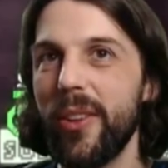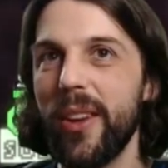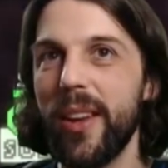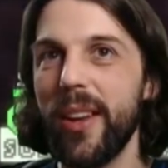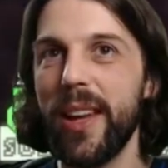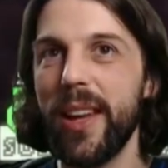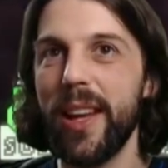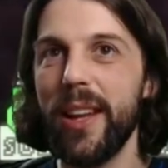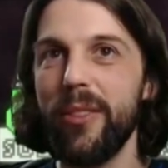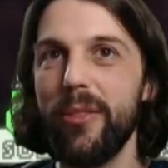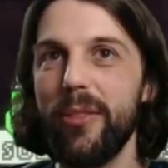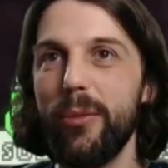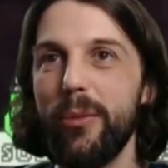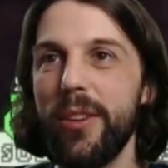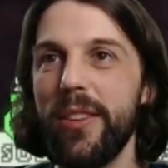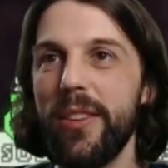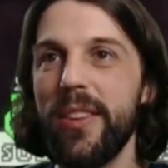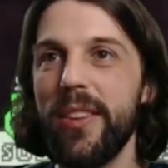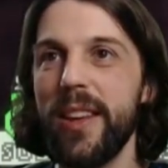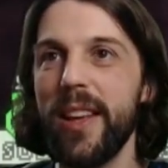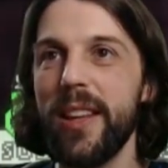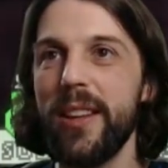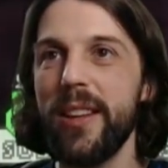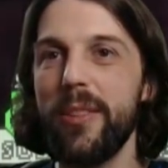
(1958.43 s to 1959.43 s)
And we
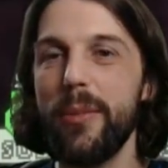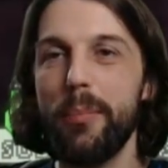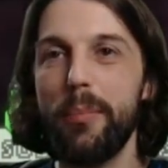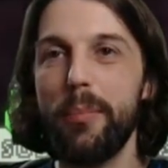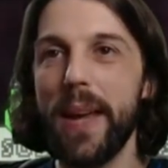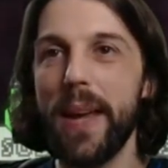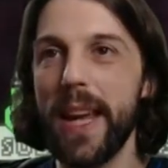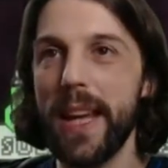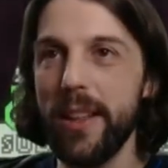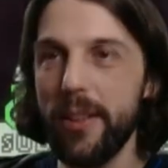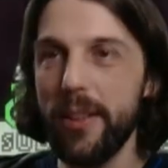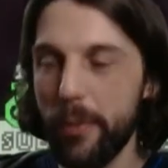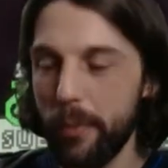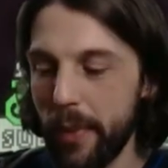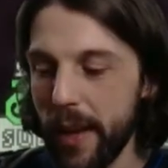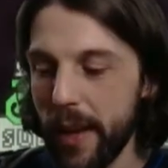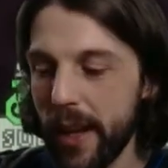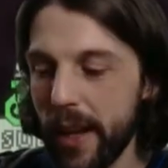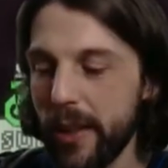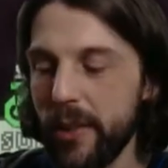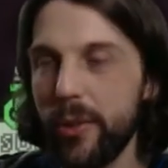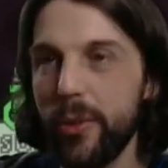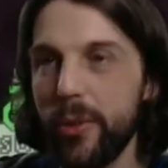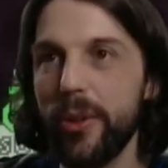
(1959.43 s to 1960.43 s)
send Bane
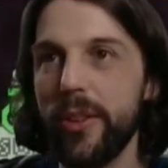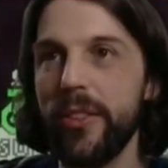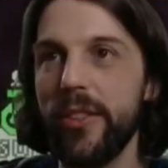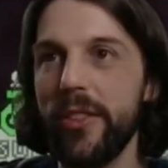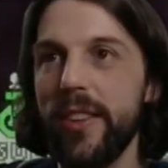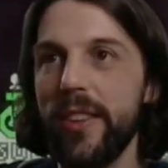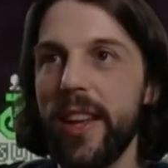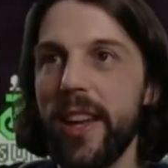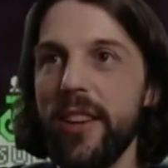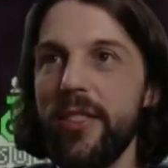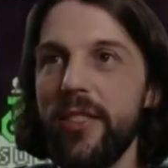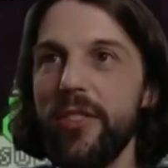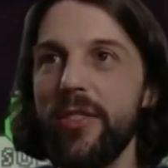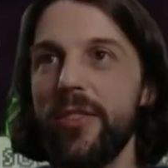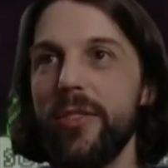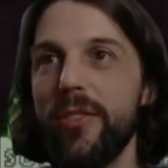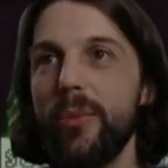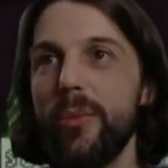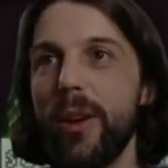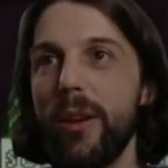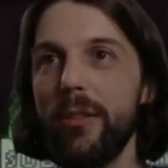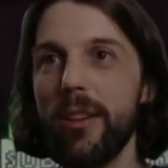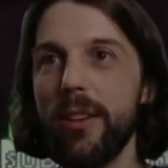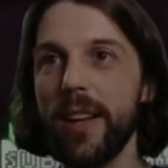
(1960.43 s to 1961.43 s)
back to his
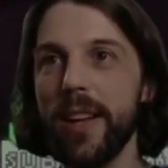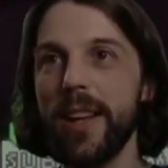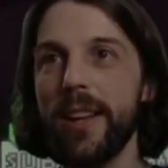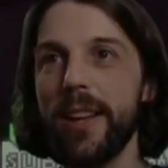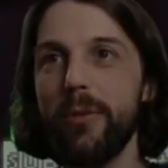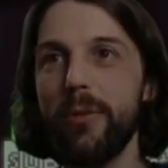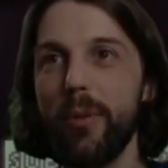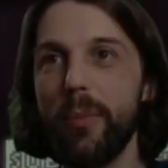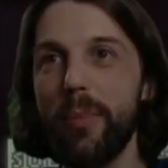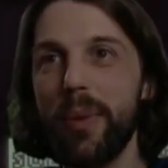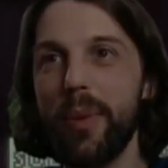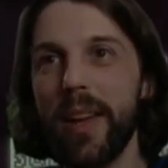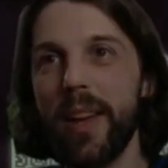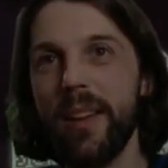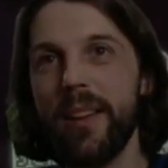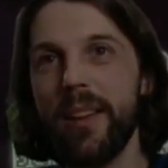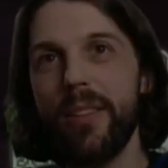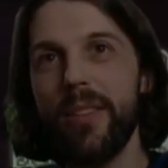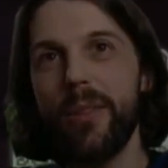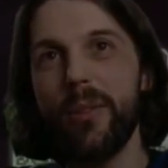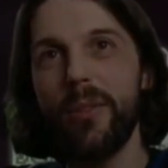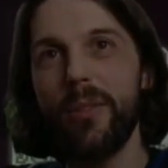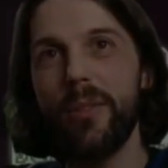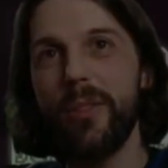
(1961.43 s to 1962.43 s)
station where we can
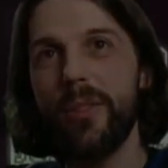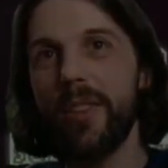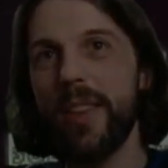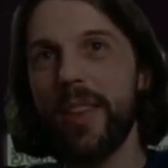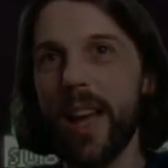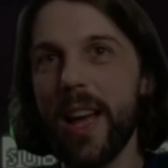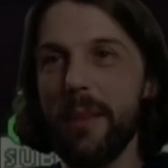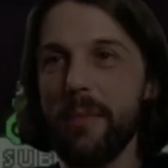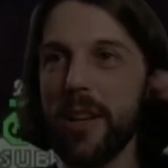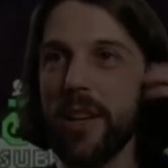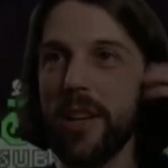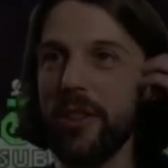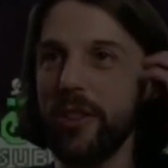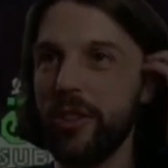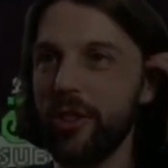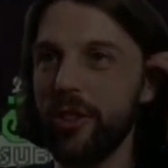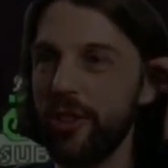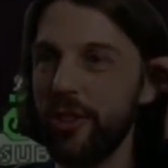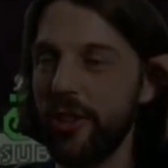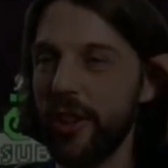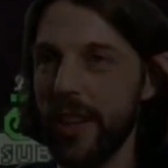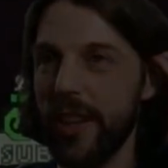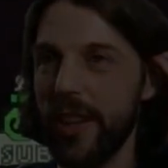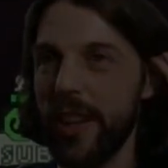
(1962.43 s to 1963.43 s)
repair the
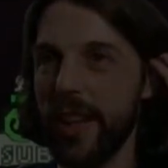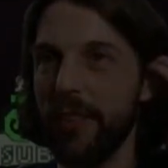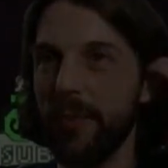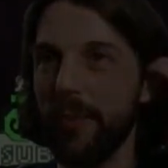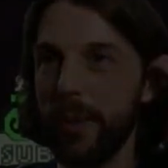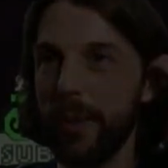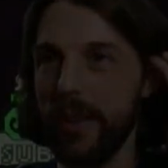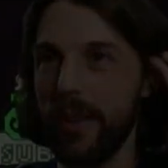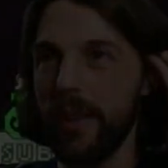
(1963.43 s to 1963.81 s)
damage that has been